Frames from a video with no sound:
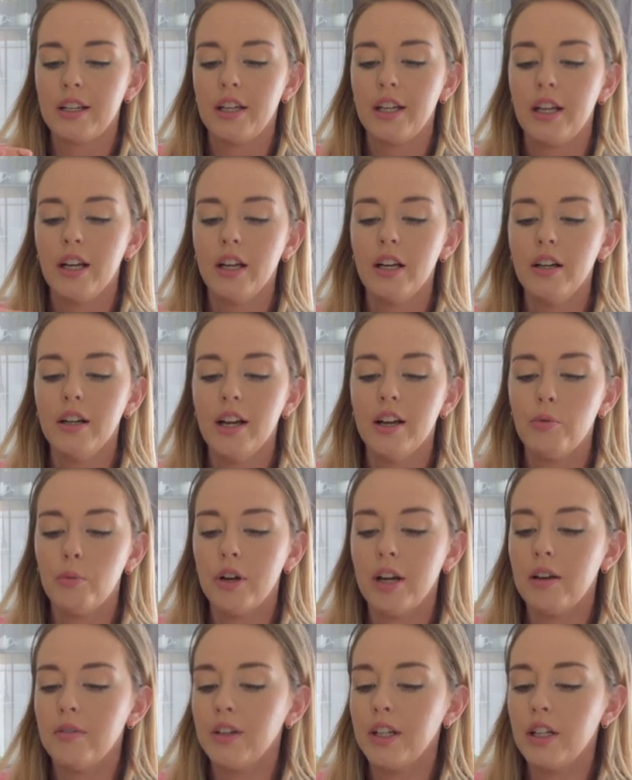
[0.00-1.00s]
here, and what
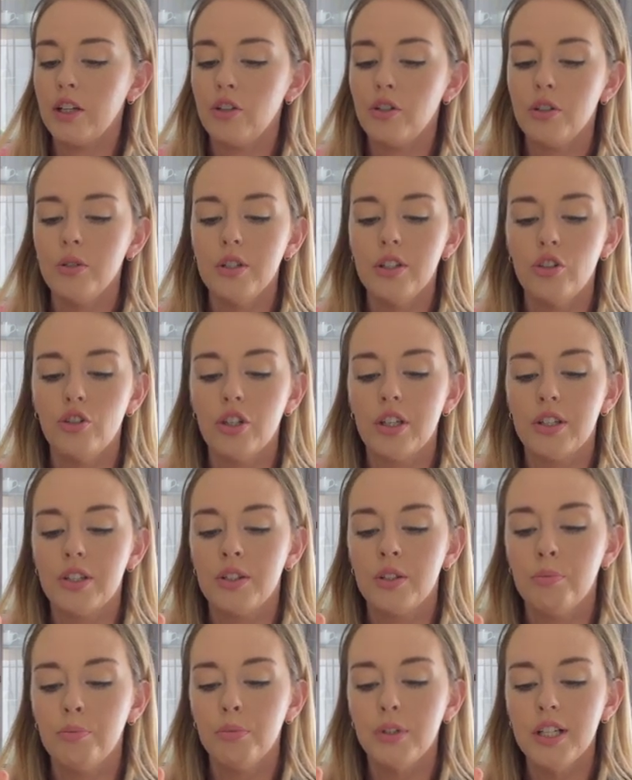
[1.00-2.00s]
I'm gonna do is
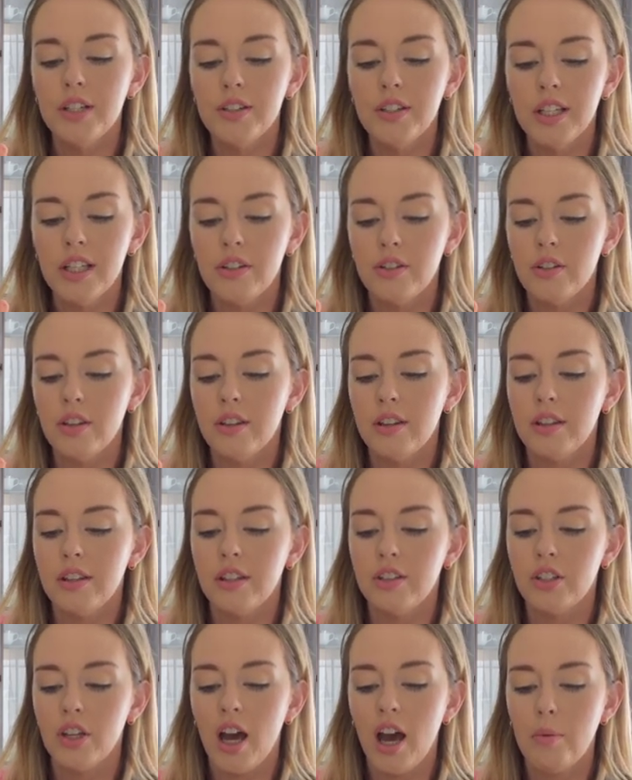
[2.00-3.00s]
just spritz it so that
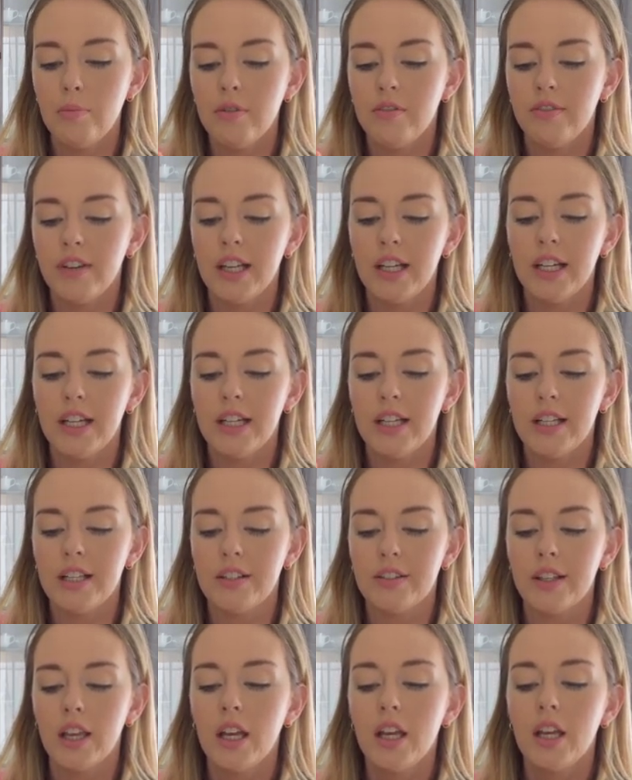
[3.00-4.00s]
the top of it
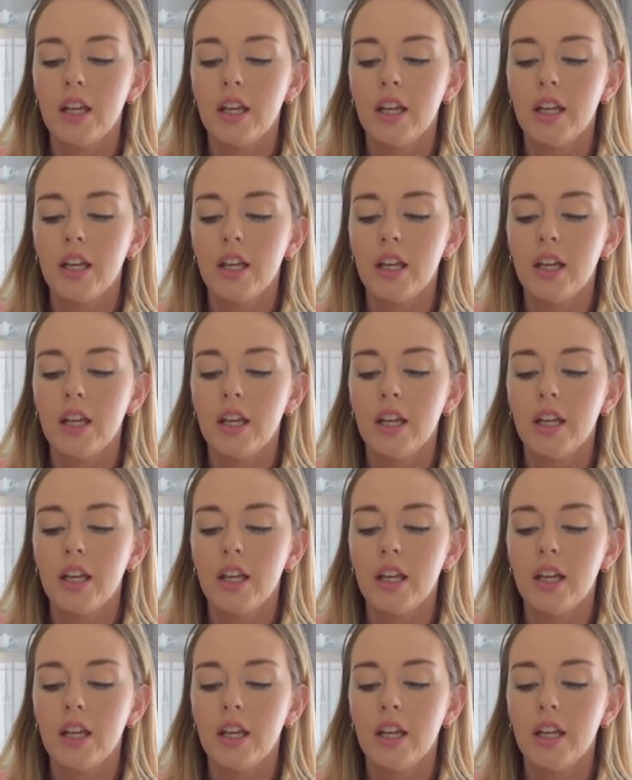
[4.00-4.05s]
is